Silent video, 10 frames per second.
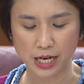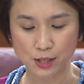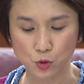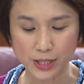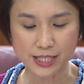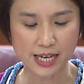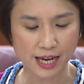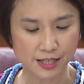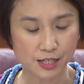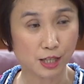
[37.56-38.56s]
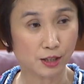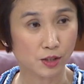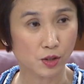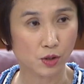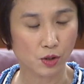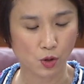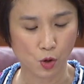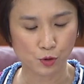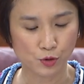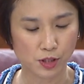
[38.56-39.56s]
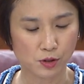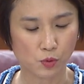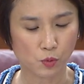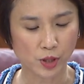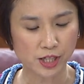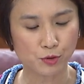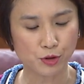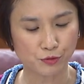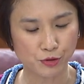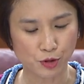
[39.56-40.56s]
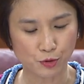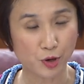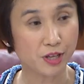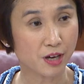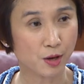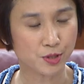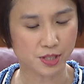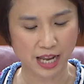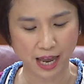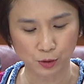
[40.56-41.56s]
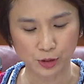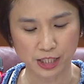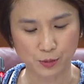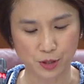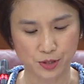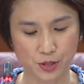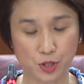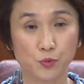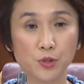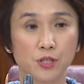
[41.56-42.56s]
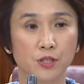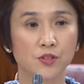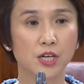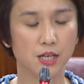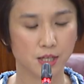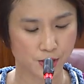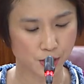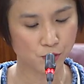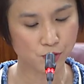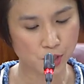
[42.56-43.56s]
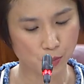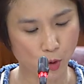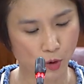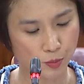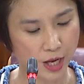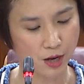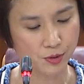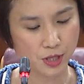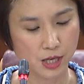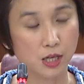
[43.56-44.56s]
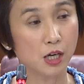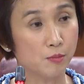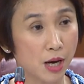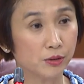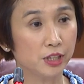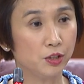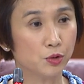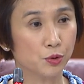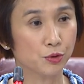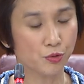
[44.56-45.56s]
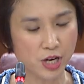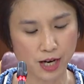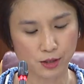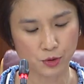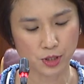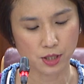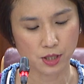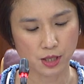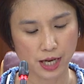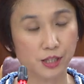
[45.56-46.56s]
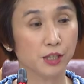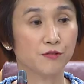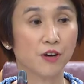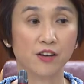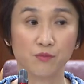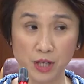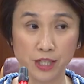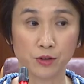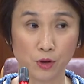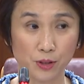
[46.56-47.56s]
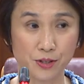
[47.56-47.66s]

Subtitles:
In 2018, over 153,000 elderly persons received silver support payouts amounting to $335 million.